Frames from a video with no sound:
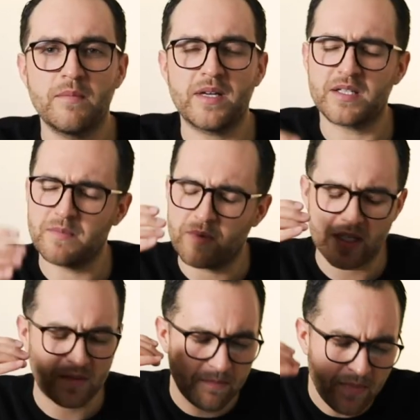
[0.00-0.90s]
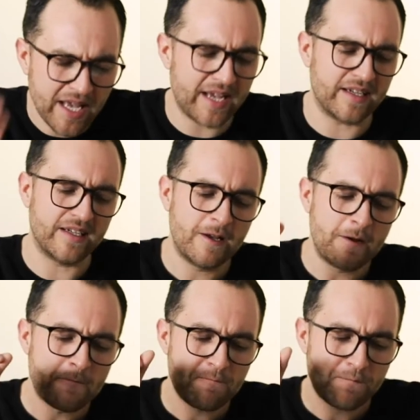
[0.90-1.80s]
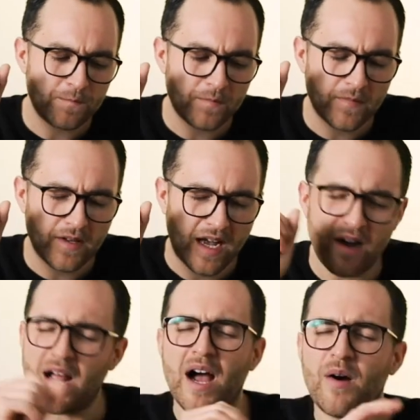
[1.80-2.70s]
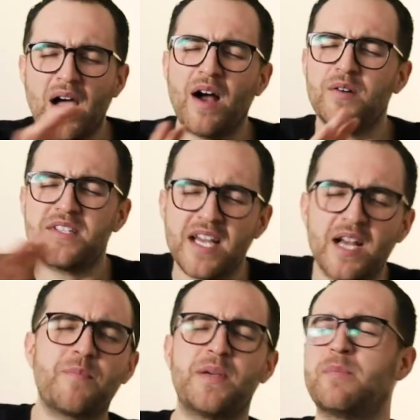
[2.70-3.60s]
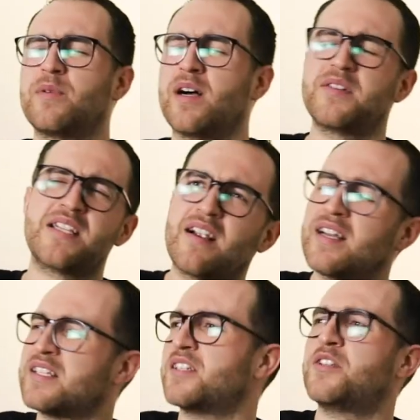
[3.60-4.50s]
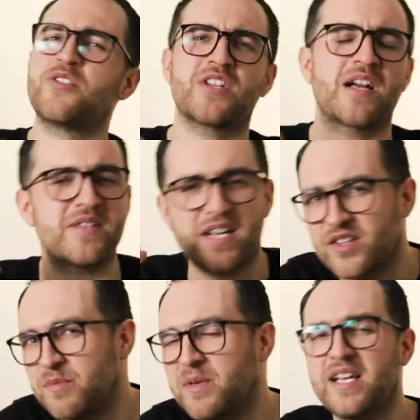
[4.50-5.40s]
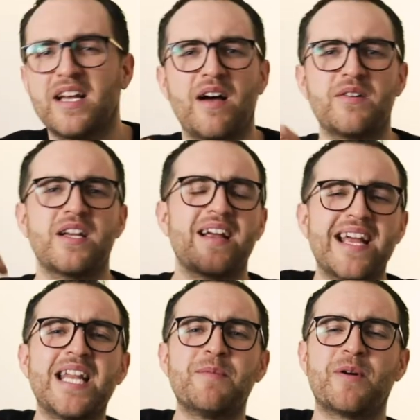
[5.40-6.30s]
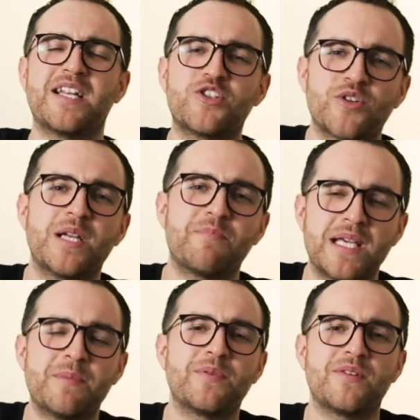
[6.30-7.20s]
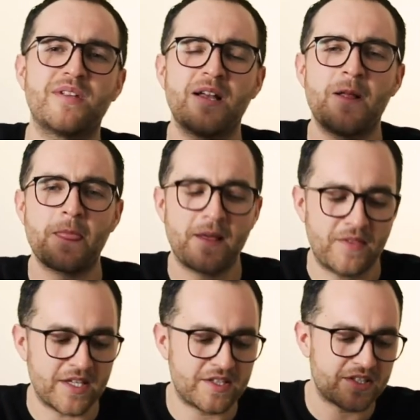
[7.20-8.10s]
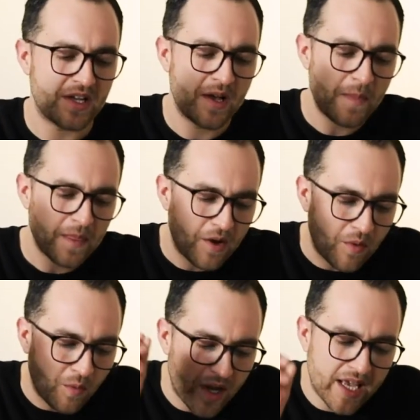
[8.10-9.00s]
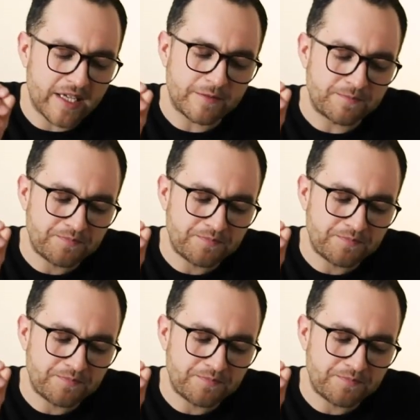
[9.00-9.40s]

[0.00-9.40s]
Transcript: Because, because man, how, how, how dare people, how dare an institution, how dare the media, how dare anybody treat people this way?